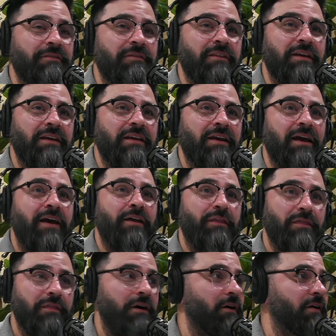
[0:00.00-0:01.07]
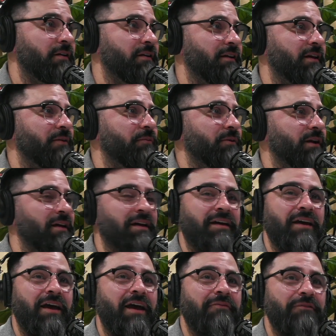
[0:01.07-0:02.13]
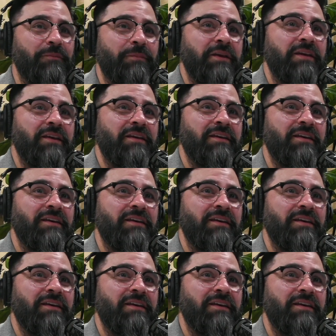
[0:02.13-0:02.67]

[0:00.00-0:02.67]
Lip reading: than I thought it would ever be